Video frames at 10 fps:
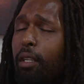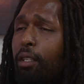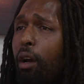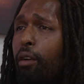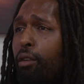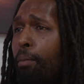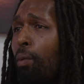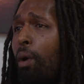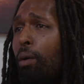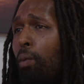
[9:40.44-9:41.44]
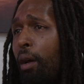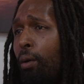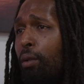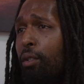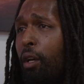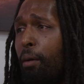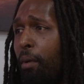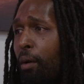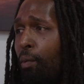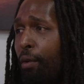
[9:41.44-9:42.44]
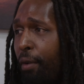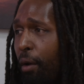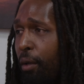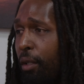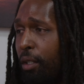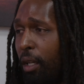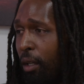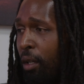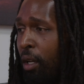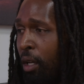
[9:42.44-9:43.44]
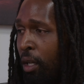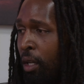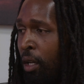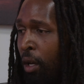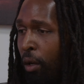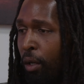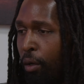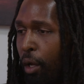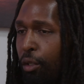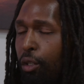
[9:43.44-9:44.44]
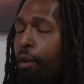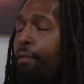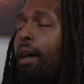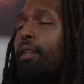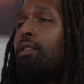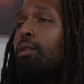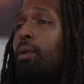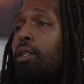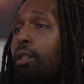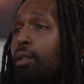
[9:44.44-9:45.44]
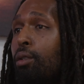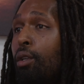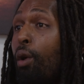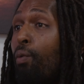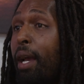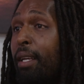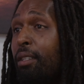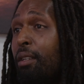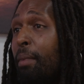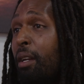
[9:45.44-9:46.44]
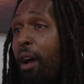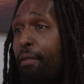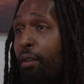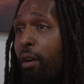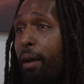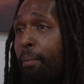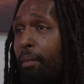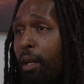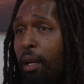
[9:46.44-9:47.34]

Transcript: in this country but worldwide also. Focusing on those two factors, which is racism and knife crime.